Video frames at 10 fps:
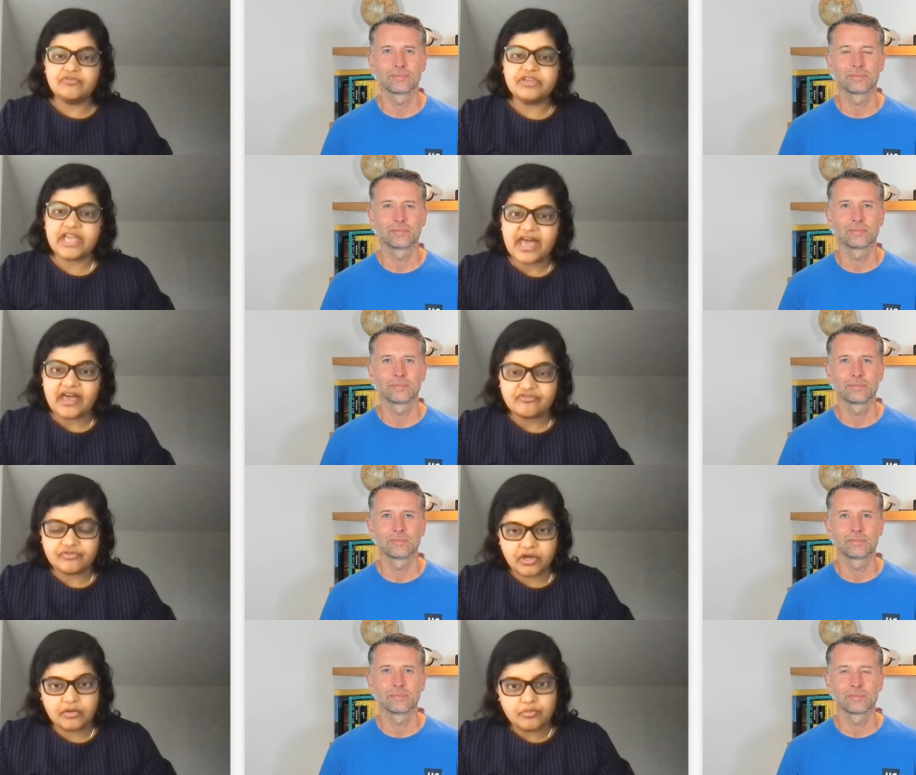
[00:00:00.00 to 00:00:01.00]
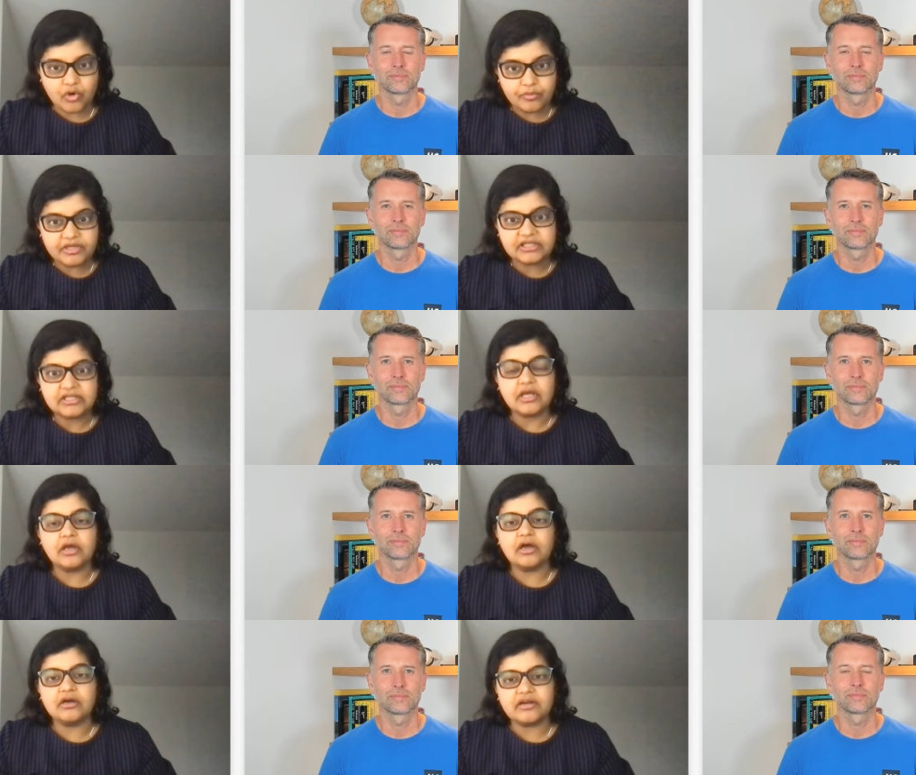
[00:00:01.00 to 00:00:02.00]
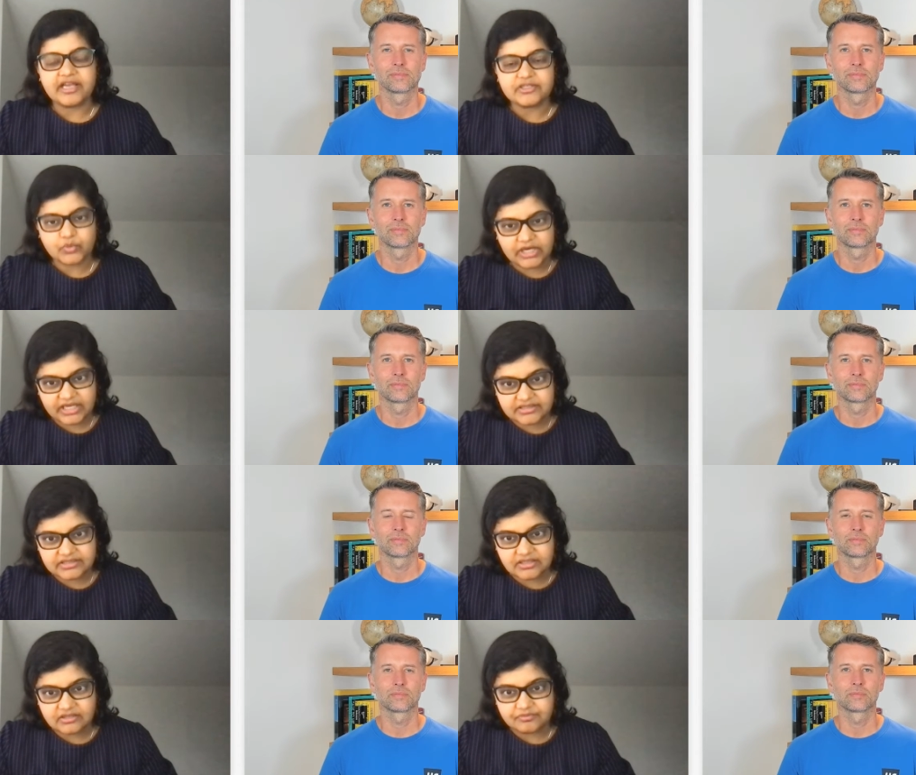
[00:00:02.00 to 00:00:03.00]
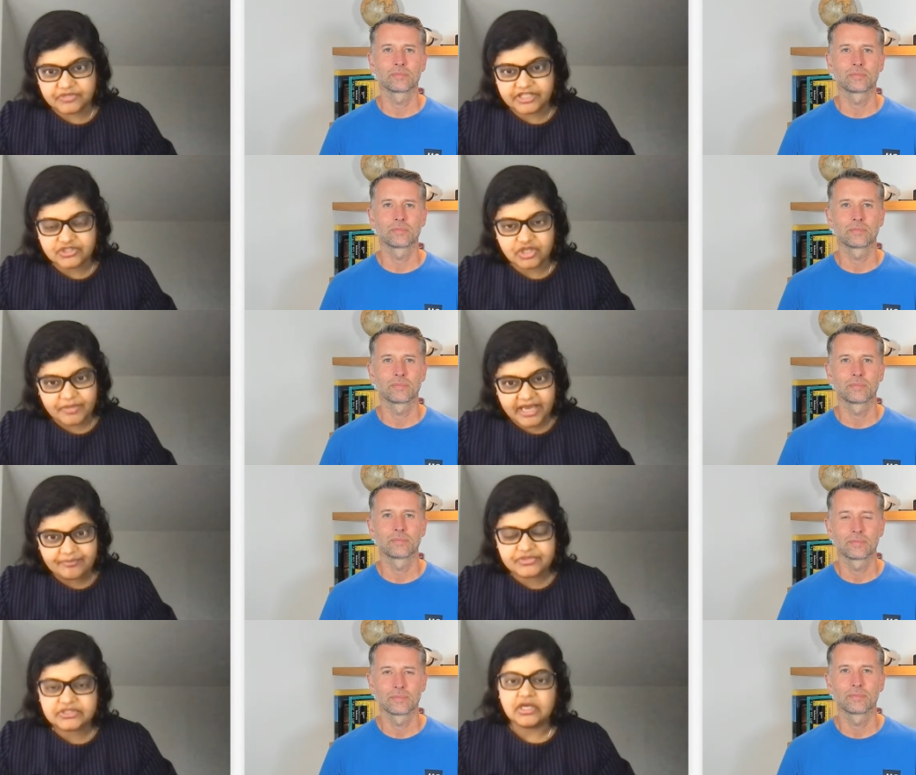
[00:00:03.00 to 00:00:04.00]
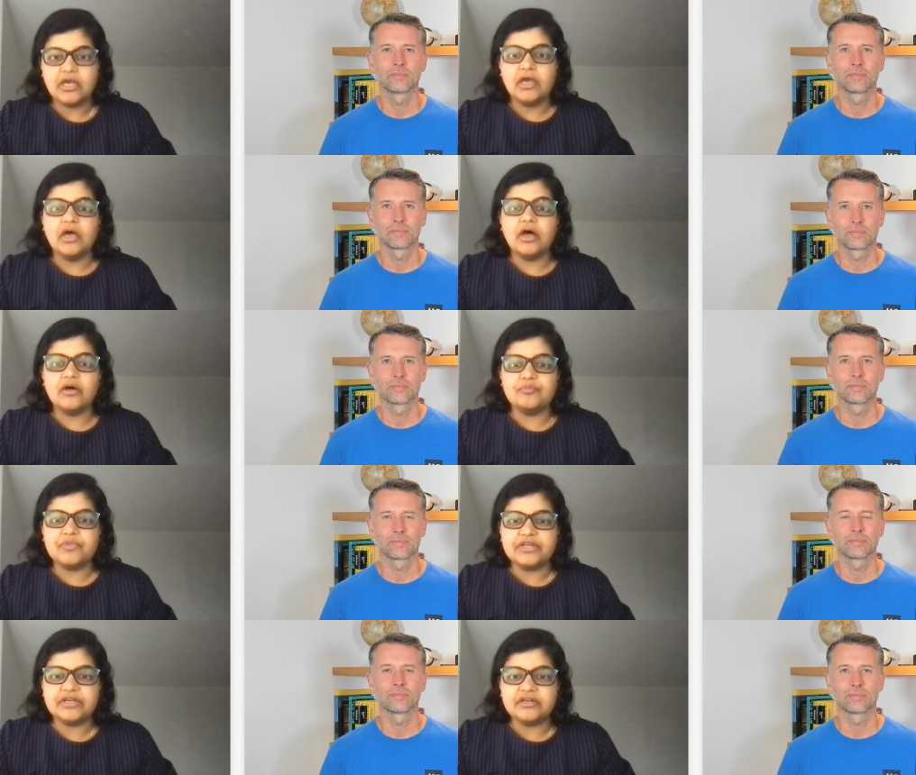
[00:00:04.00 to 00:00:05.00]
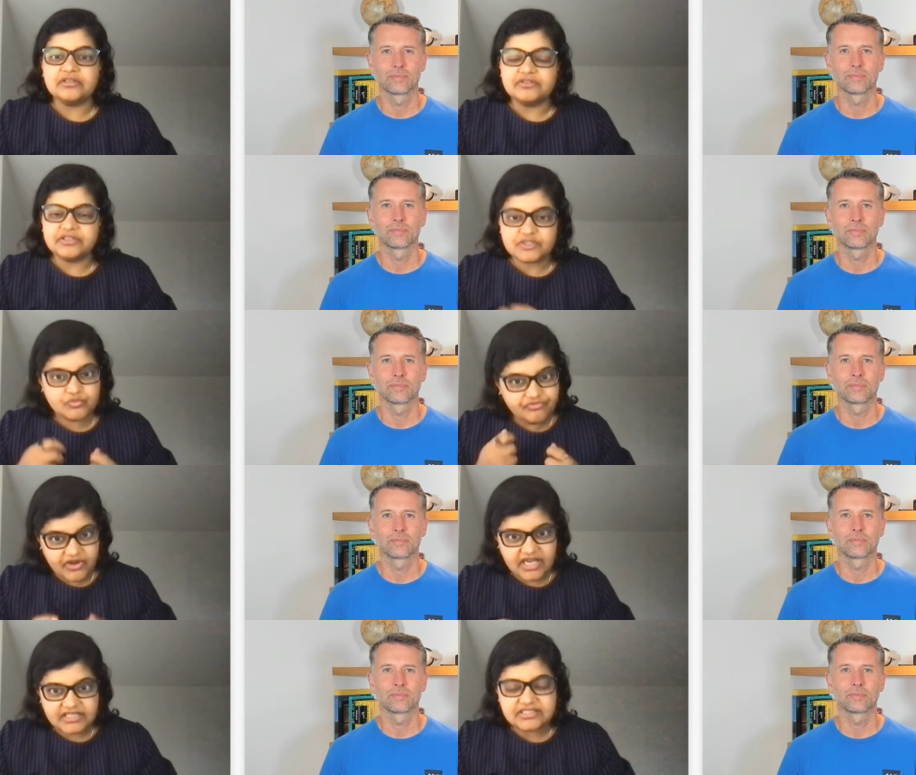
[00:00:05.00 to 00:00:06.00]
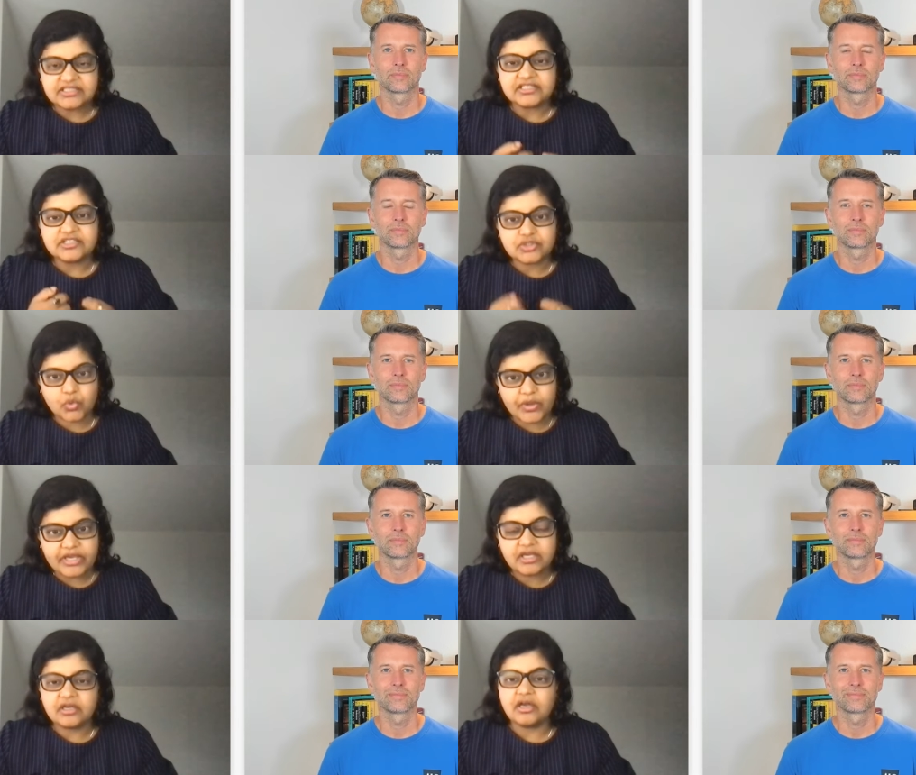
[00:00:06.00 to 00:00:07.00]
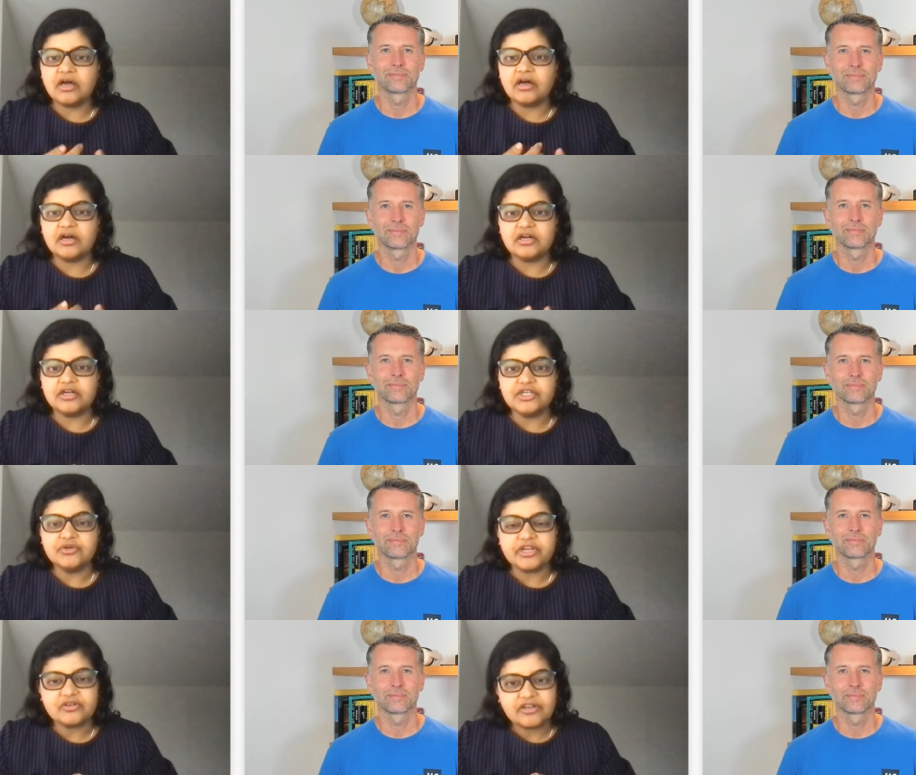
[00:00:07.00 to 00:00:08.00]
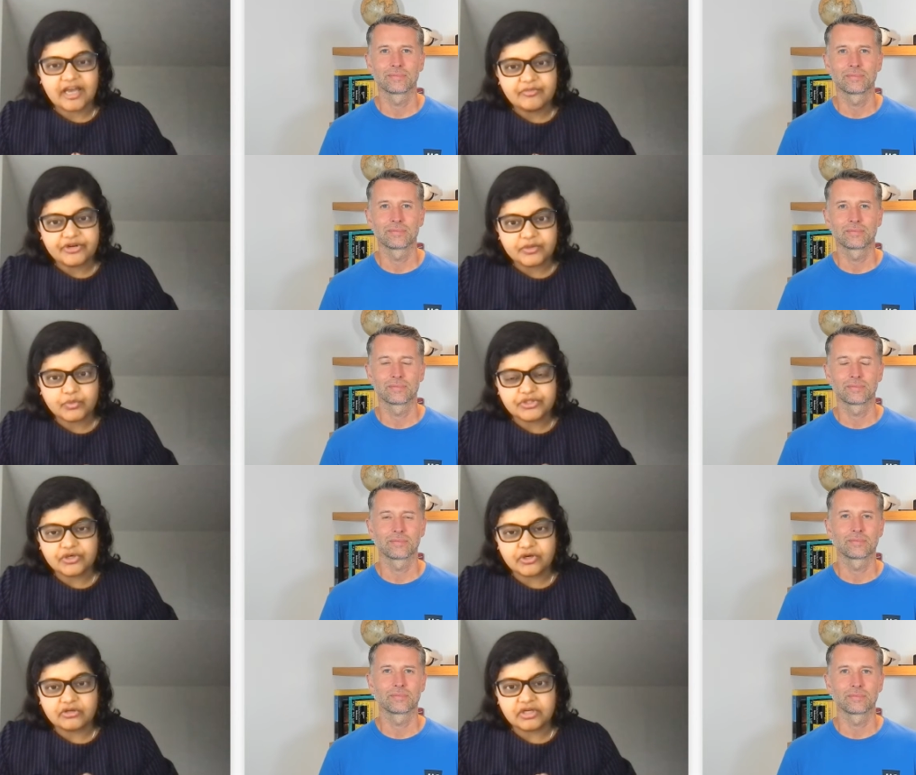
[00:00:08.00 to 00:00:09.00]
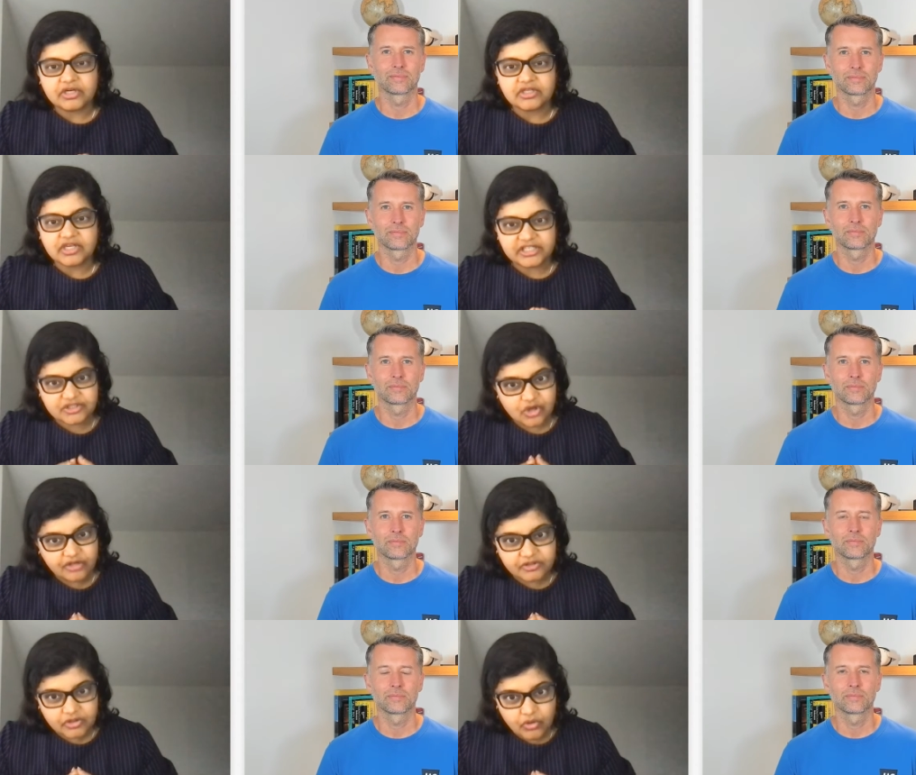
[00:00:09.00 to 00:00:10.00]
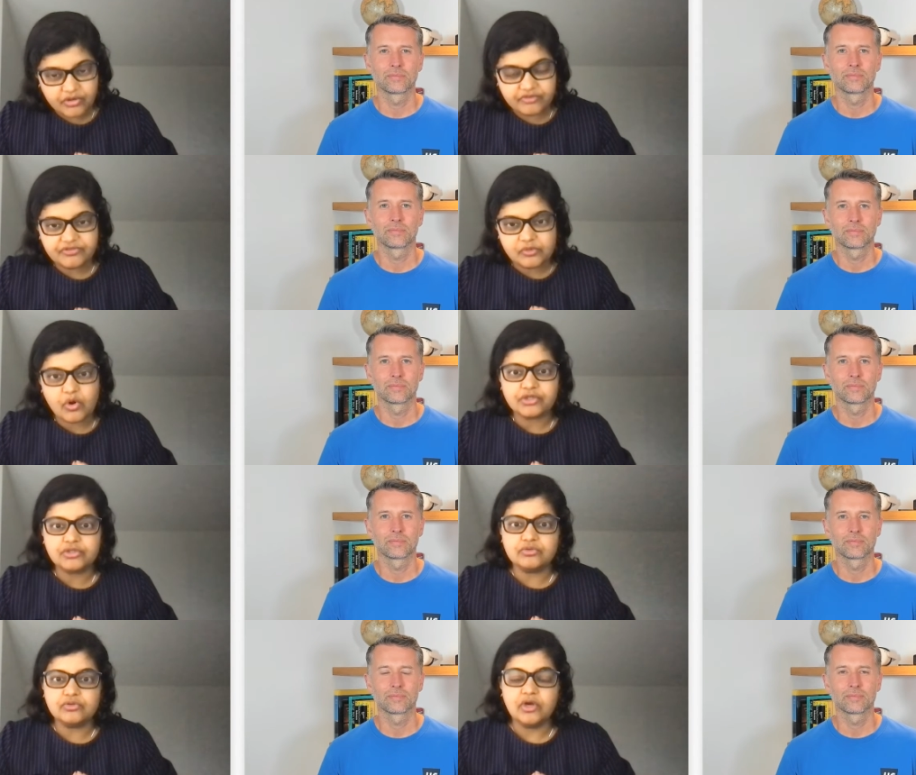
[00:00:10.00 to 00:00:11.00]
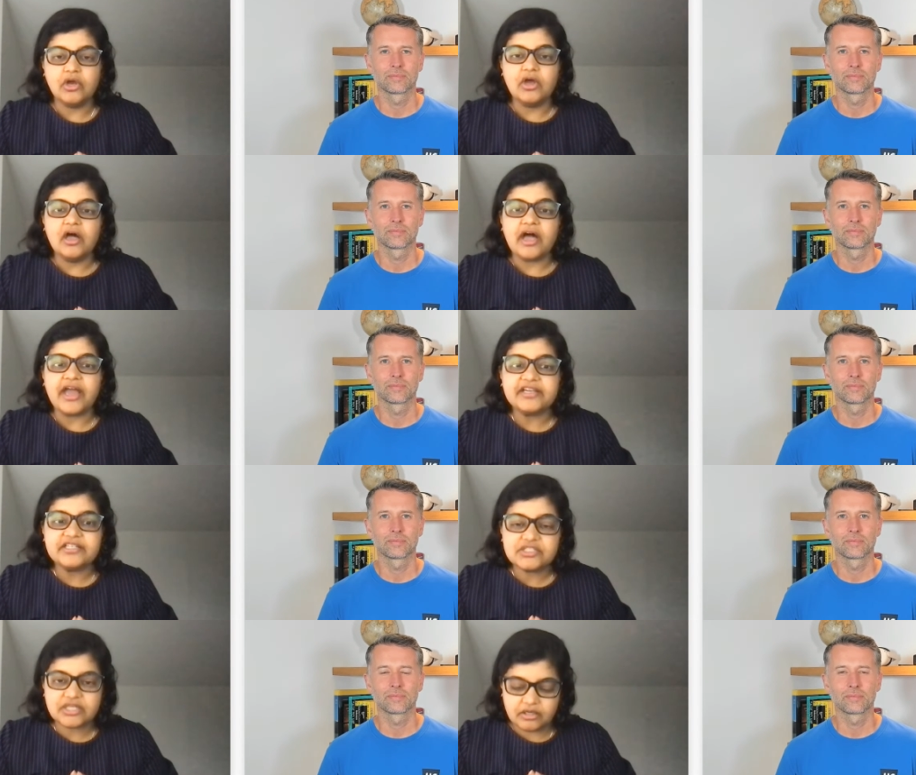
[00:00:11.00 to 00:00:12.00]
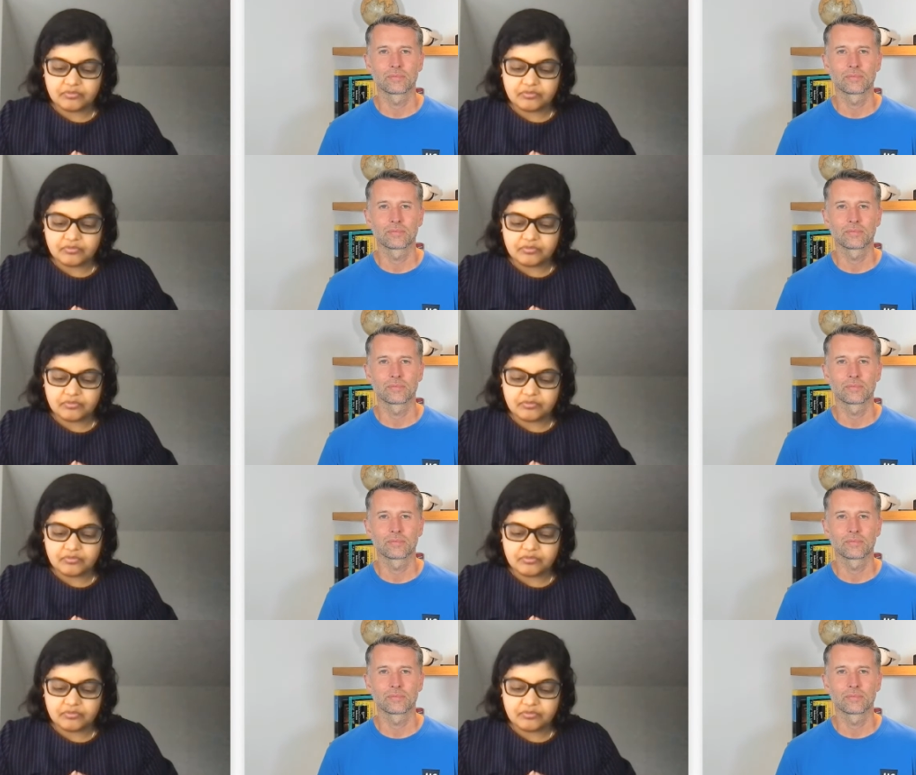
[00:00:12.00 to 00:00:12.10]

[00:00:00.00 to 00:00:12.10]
Speaker 1: we have mobile as well as desktop apps. It's fast, it's quick. You can collaborate with your colleagues on the go if you want to. And it's